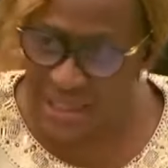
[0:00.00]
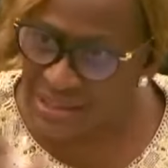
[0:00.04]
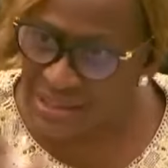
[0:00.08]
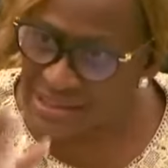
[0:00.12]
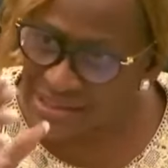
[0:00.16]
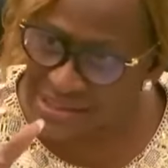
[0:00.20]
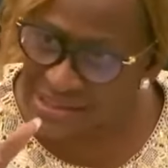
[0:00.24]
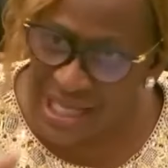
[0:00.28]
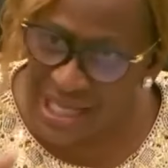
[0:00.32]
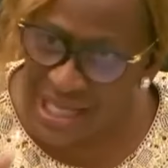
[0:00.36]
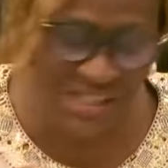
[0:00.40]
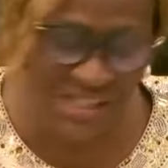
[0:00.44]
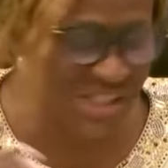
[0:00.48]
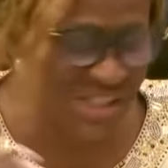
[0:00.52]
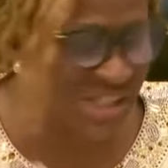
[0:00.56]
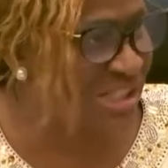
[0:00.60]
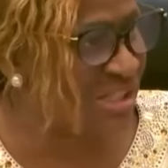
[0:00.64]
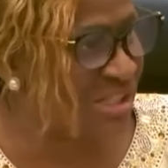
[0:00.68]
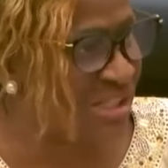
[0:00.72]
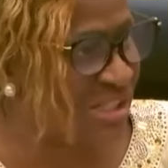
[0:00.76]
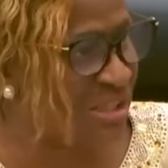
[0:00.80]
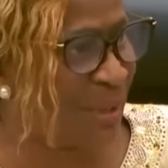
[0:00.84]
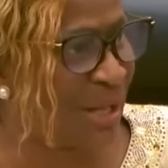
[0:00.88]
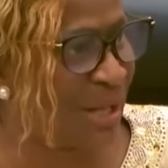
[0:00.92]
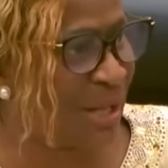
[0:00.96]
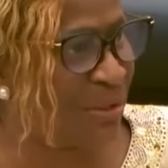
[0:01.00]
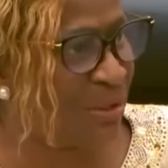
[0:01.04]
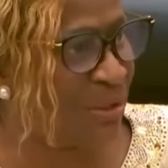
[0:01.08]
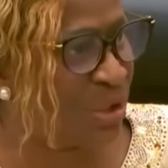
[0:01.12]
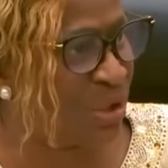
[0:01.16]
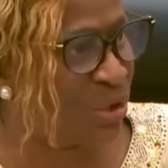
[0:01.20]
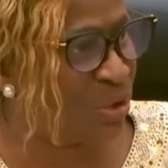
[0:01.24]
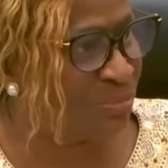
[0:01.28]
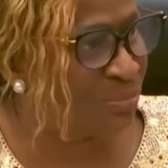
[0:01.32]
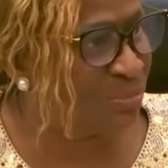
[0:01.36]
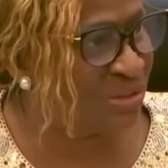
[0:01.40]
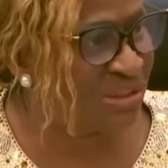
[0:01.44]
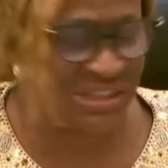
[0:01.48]
Hill was an
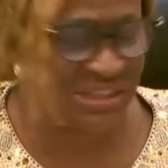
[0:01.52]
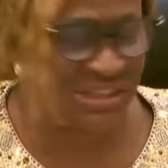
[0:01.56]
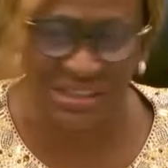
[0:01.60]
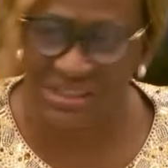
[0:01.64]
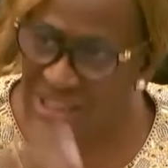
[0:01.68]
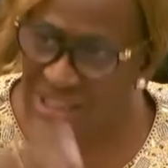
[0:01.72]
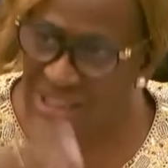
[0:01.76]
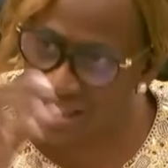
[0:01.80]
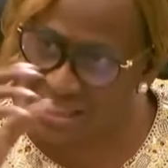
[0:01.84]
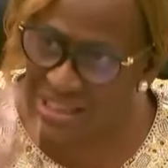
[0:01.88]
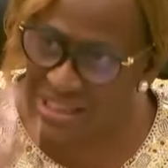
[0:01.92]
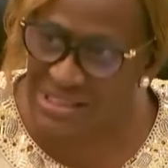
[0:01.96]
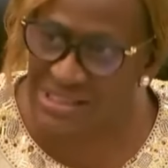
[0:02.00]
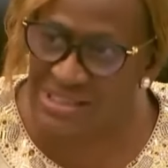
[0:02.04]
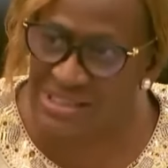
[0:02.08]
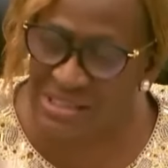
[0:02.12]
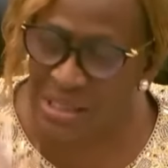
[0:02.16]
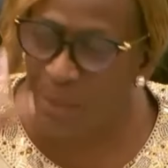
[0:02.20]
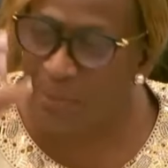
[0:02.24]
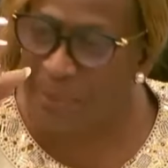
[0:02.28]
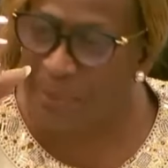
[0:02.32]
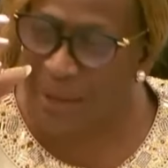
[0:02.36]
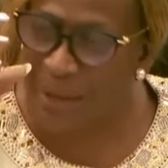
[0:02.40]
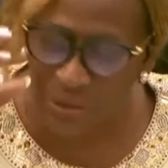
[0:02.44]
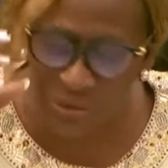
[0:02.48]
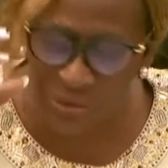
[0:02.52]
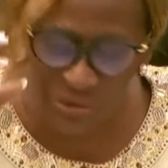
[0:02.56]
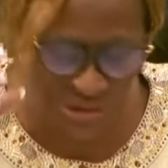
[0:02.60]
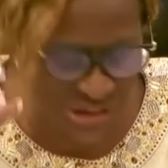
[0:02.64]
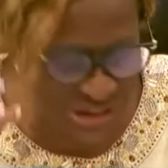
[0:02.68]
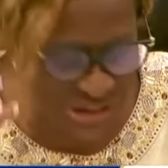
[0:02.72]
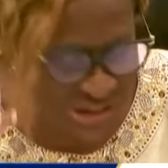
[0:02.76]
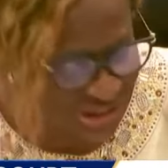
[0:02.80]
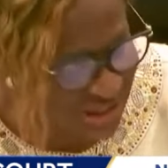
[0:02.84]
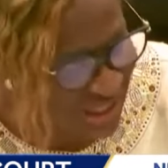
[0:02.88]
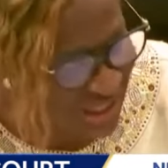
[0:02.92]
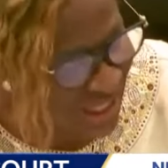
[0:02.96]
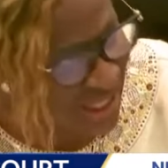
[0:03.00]
Orlando City Commissioner when she was
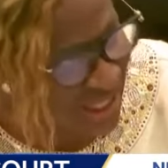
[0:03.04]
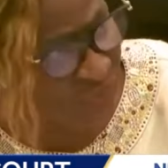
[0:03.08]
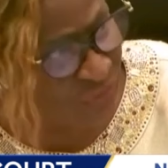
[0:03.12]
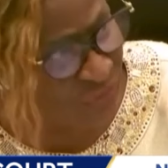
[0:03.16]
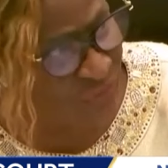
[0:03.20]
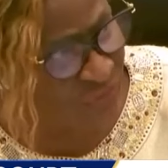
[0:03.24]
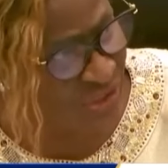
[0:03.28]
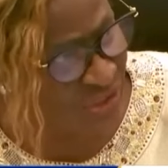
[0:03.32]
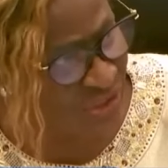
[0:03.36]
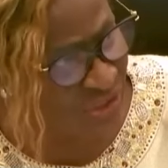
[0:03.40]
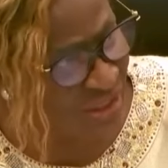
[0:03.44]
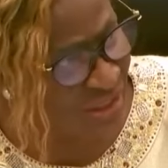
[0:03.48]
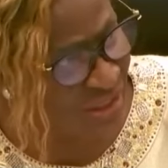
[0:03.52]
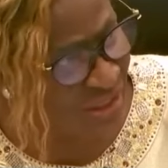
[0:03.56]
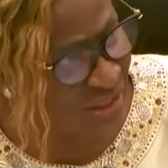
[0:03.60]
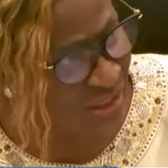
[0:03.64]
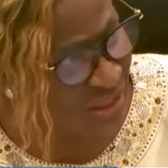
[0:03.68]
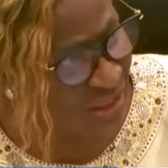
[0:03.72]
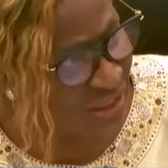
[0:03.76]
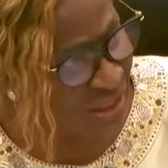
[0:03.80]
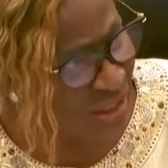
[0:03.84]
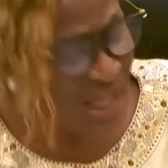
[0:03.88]
arrested in March.